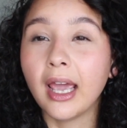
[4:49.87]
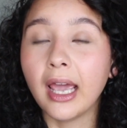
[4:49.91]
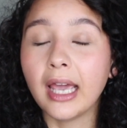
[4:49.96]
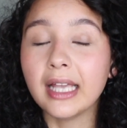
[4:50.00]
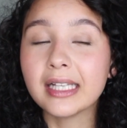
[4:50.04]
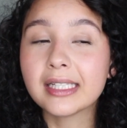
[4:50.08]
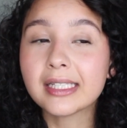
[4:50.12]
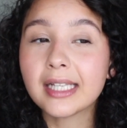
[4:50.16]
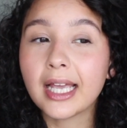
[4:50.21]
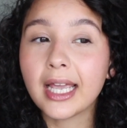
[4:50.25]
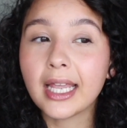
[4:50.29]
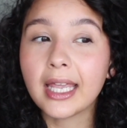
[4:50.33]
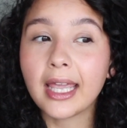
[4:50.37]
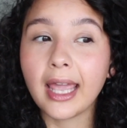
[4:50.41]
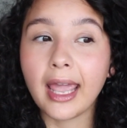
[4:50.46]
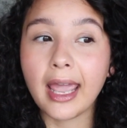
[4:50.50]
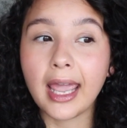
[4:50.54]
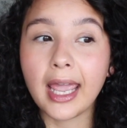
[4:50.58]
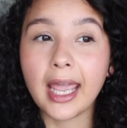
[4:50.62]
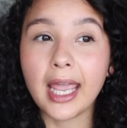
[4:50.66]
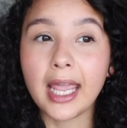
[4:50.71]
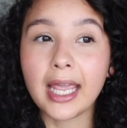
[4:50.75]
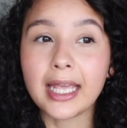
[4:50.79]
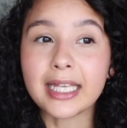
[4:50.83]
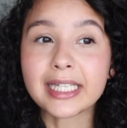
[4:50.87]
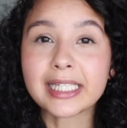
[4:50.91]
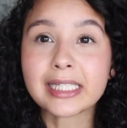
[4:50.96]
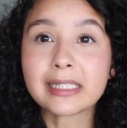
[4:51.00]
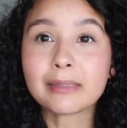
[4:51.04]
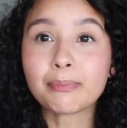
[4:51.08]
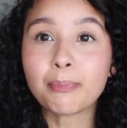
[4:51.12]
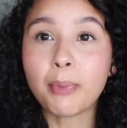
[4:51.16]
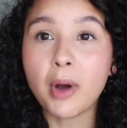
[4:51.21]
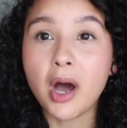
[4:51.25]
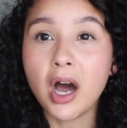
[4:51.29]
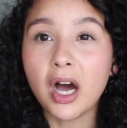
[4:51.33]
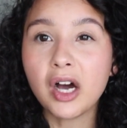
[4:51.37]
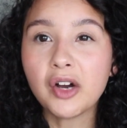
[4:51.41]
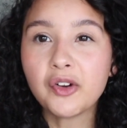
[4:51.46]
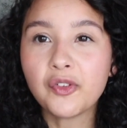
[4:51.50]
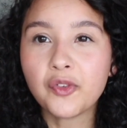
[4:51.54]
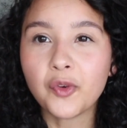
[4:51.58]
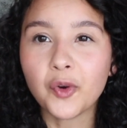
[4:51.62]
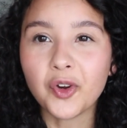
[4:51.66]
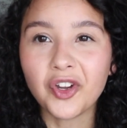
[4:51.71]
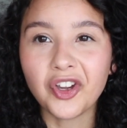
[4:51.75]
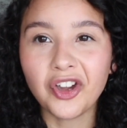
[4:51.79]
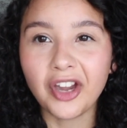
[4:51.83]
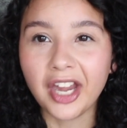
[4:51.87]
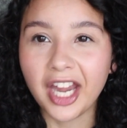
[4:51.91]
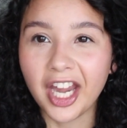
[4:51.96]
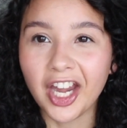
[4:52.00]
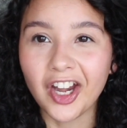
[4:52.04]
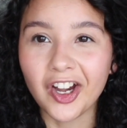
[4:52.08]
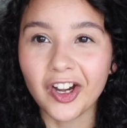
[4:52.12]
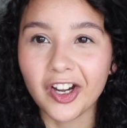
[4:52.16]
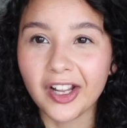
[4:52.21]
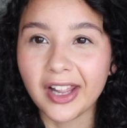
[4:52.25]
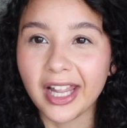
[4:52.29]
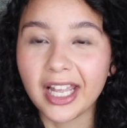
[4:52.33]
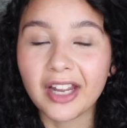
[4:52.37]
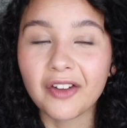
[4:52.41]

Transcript: It's like a spa for your hair.